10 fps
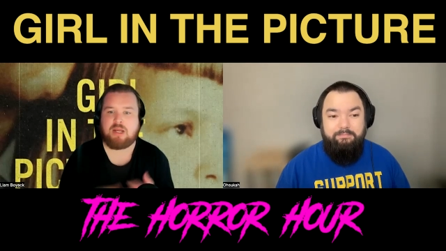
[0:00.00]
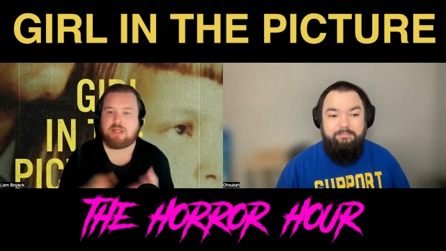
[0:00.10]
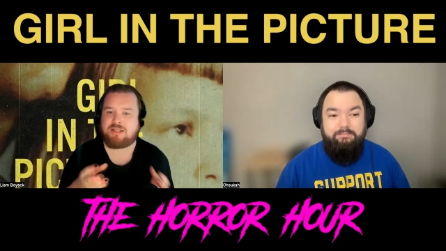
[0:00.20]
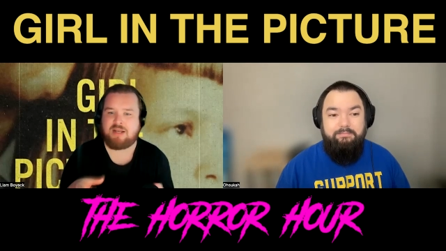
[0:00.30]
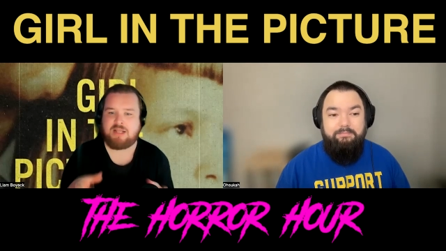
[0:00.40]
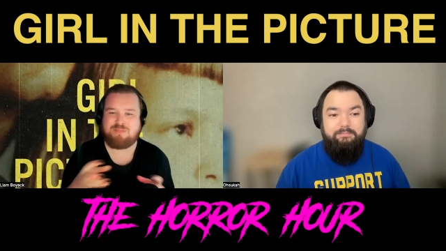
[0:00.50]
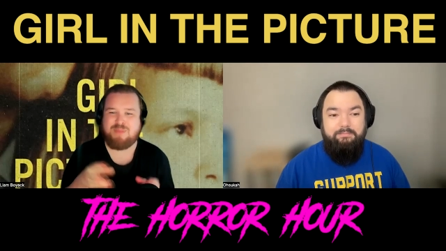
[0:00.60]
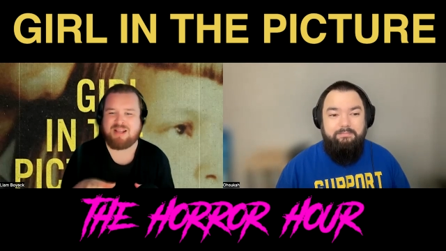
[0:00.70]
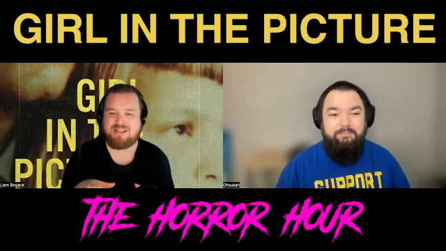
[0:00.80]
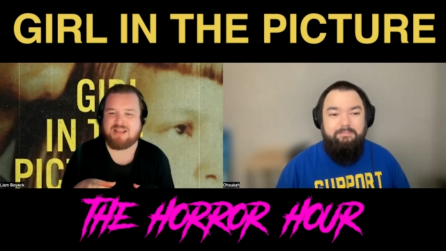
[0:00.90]
Speaker 1: it's it's
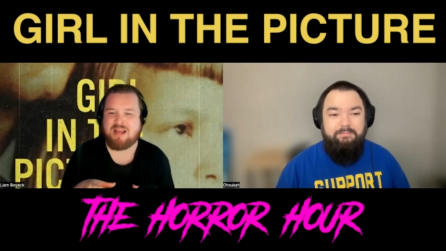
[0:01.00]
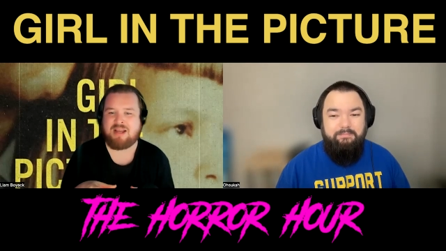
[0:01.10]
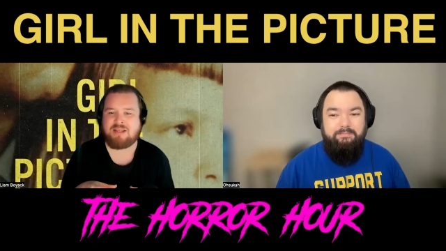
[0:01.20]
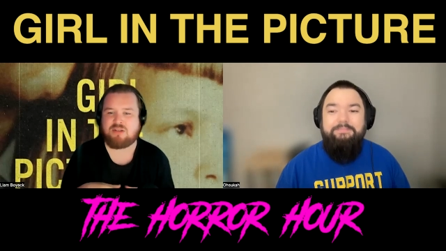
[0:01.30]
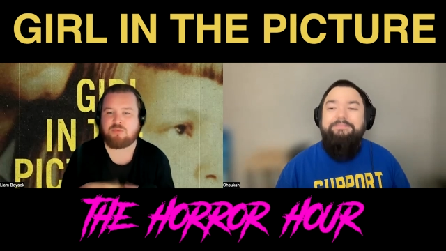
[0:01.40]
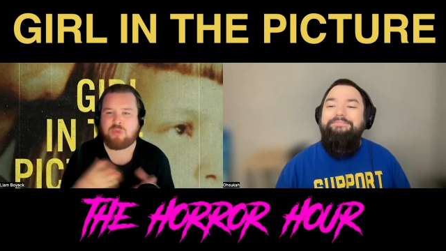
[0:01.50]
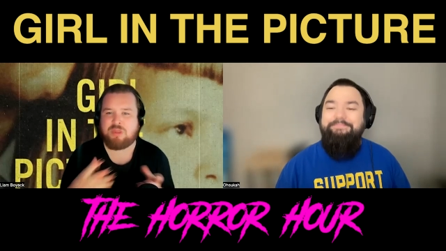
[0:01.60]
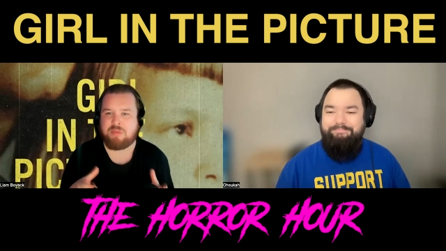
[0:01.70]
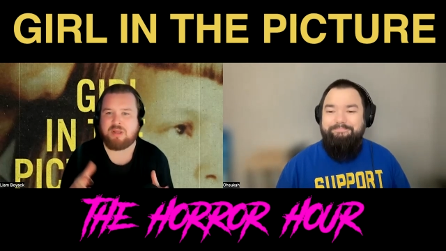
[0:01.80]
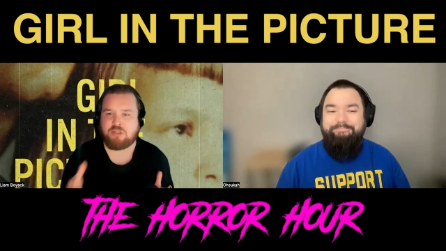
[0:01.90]
bite sized with mm-hmm.
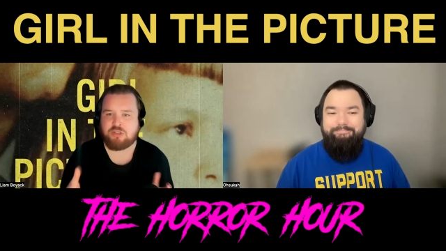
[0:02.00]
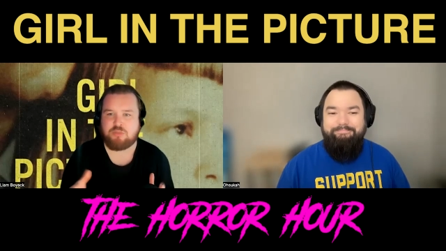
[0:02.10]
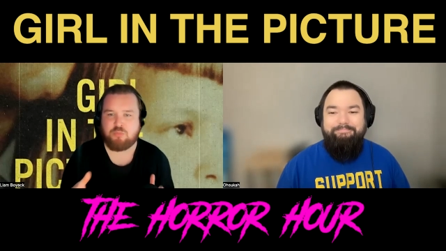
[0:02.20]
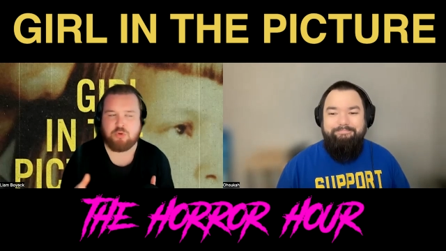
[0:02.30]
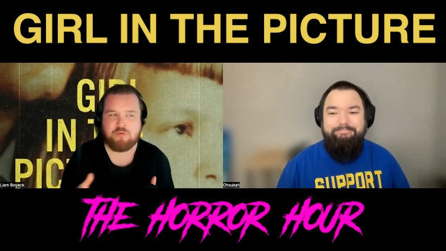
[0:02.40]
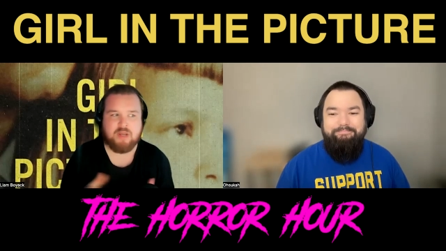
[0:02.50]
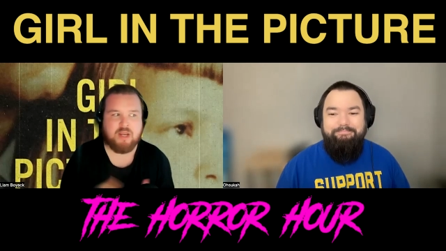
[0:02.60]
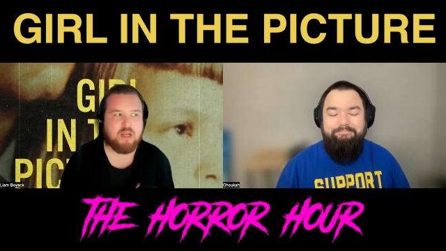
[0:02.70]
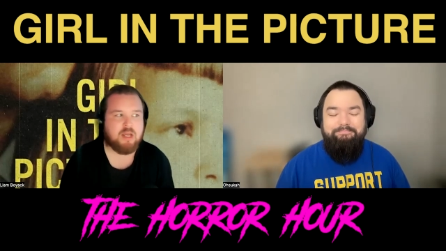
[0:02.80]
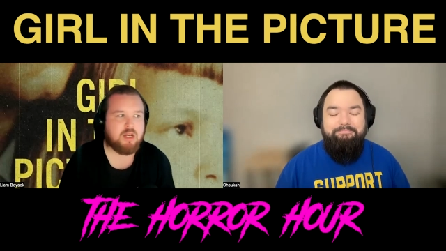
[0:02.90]
it being just a movie,
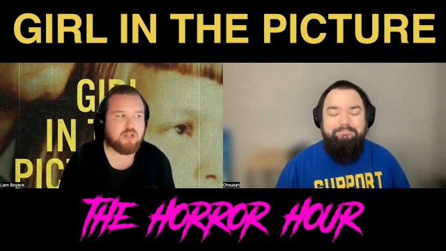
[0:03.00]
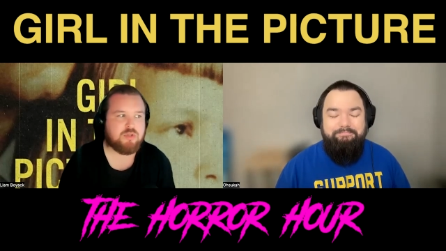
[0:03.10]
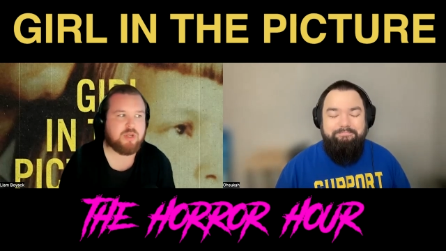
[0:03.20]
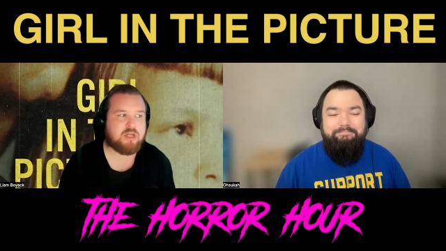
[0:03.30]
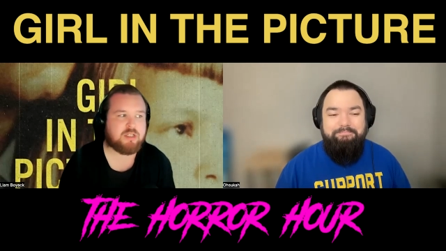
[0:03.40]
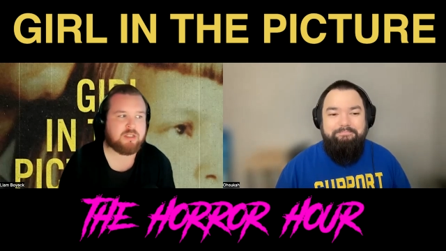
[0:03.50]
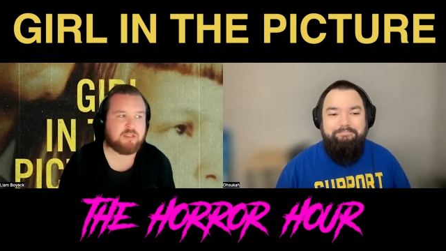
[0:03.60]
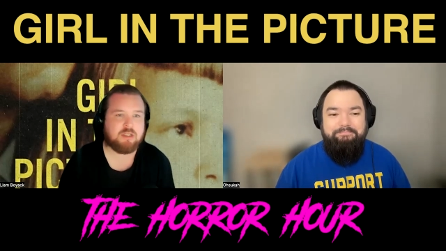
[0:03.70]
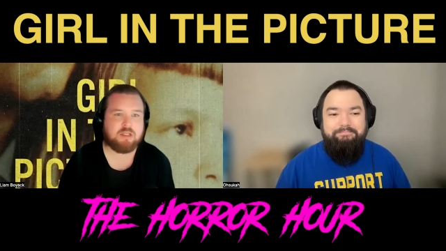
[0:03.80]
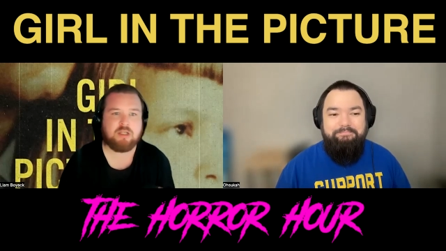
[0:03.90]
so you can
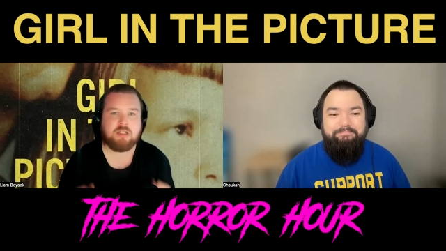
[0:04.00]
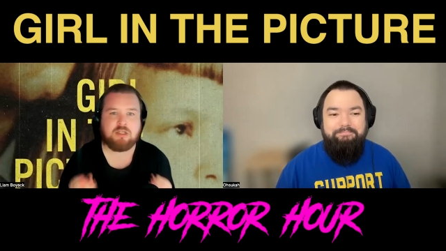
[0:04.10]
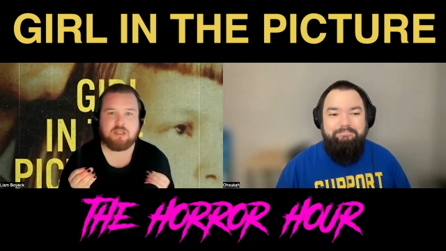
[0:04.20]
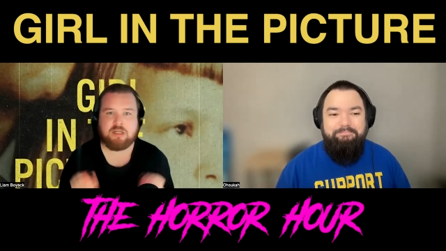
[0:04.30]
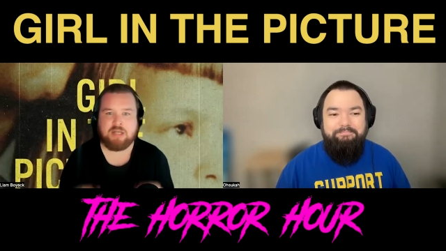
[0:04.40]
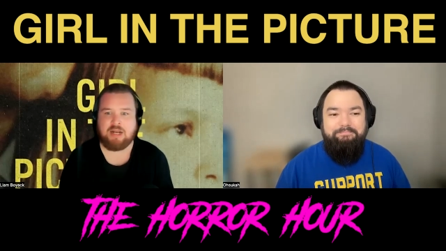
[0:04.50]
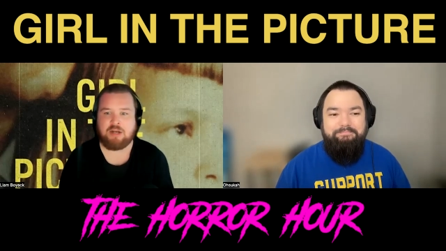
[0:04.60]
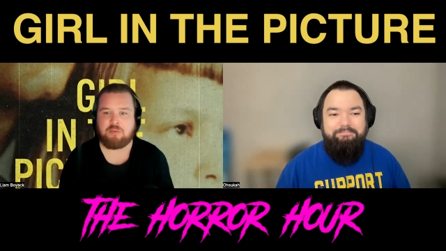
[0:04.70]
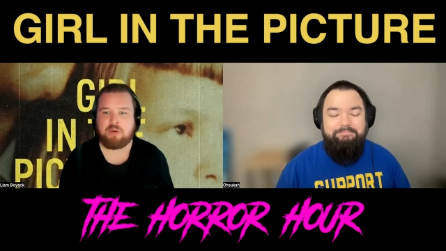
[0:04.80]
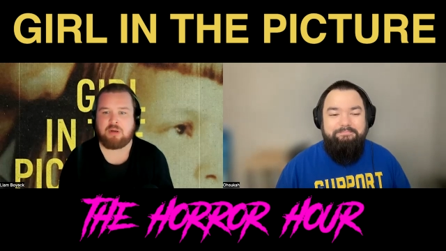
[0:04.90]
get
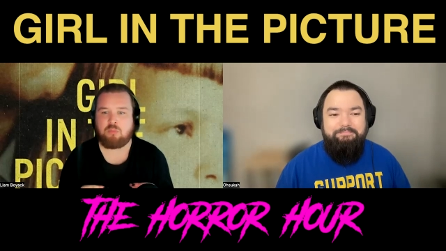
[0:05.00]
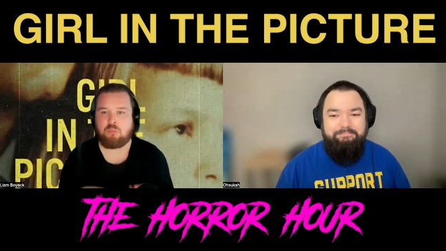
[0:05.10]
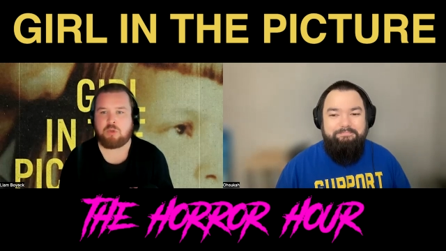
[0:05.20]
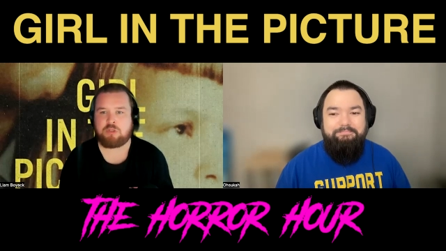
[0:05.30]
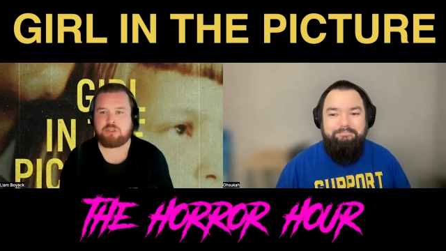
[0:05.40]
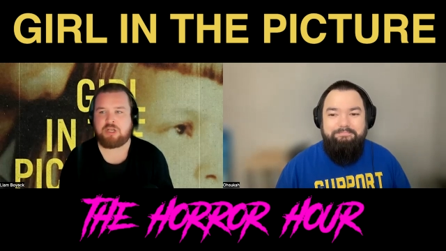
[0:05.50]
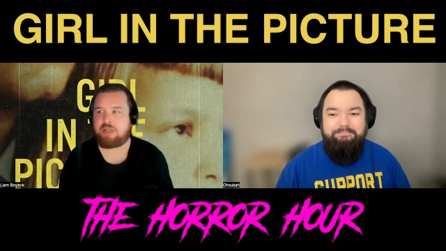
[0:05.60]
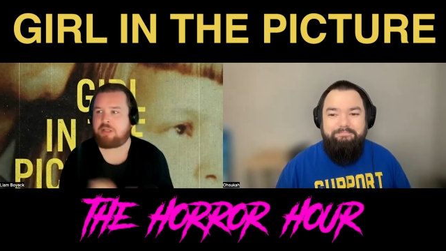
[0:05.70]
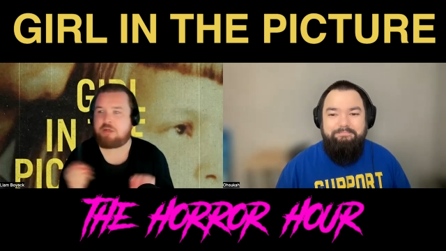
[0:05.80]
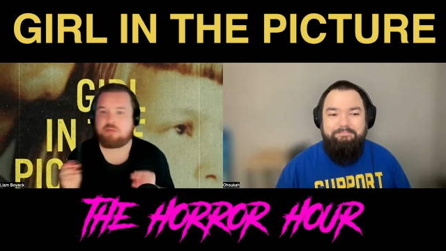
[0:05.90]
into it, watch it.
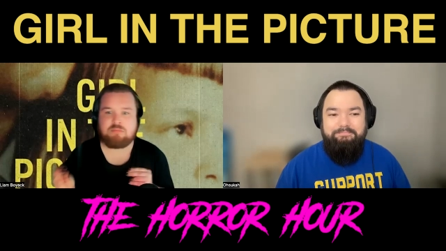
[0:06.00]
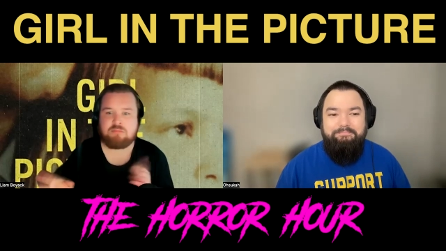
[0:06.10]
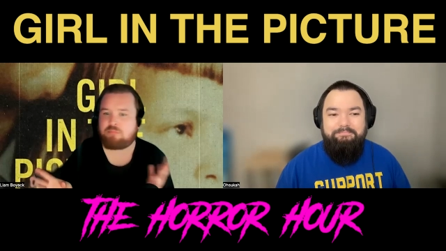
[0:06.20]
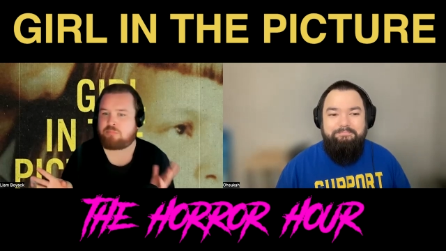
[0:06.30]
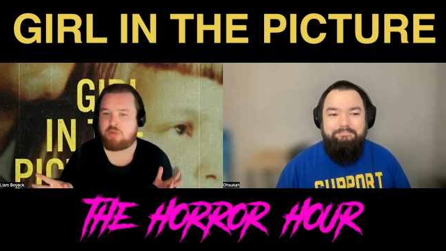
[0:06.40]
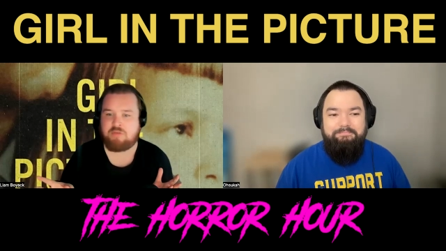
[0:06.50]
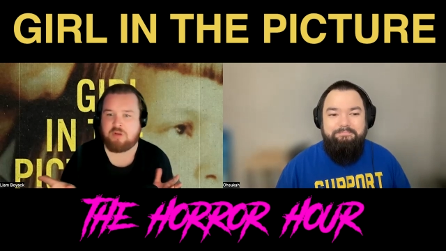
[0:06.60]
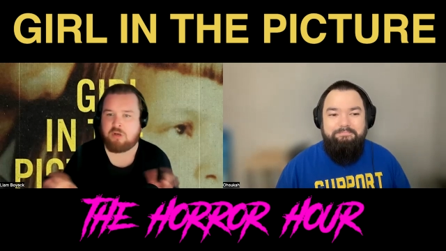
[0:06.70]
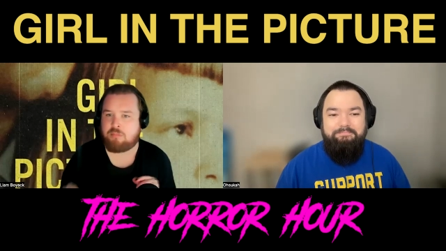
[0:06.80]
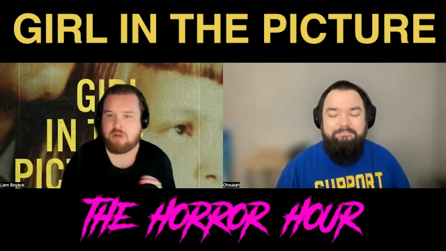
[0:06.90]
You can put your feet
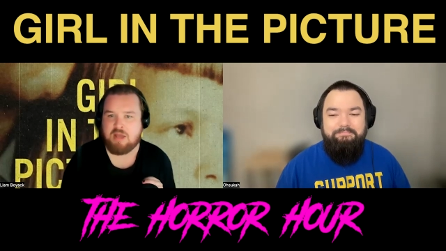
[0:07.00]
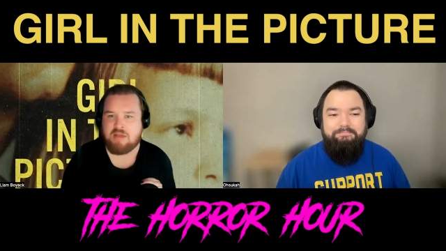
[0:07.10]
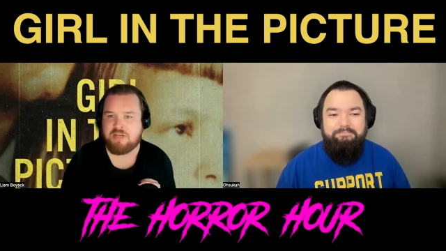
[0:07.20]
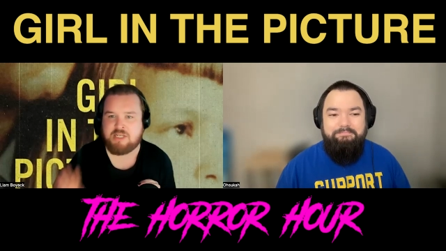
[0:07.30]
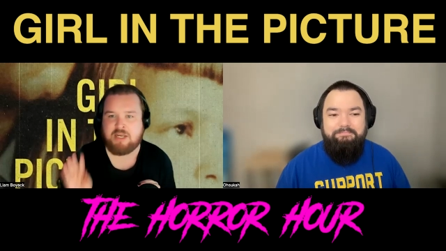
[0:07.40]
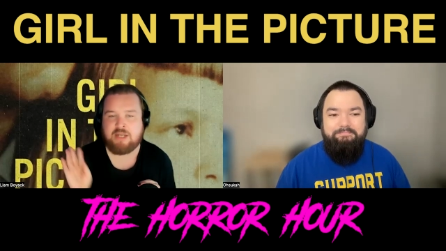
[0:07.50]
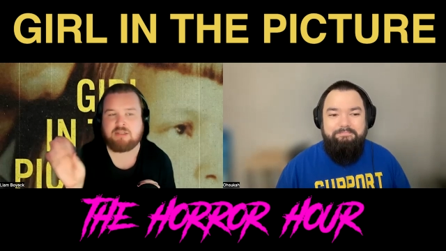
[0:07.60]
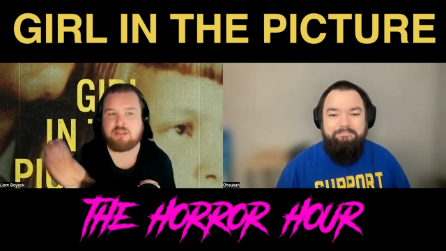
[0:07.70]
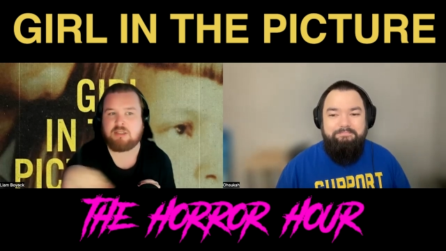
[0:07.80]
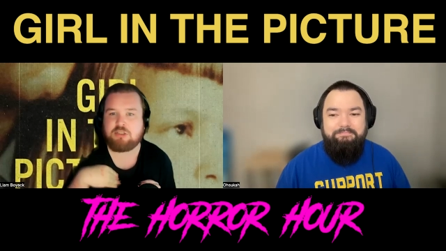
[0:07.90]
up, have your tea,
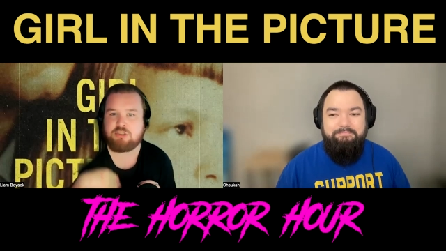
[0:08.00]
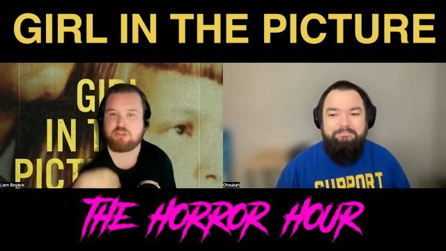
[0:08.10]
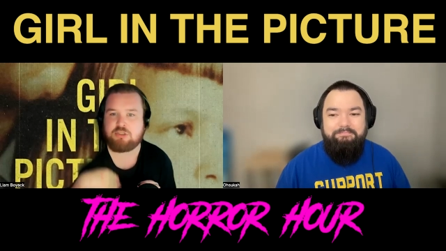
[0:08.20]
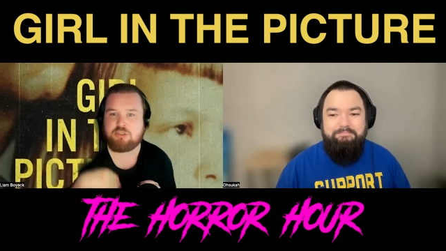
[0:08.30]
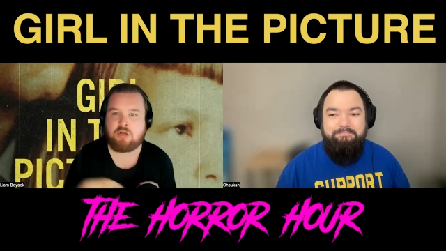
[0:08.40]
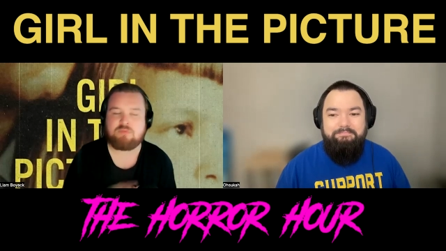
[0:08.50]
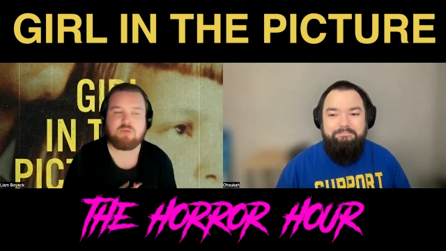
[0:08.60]
chuck it on,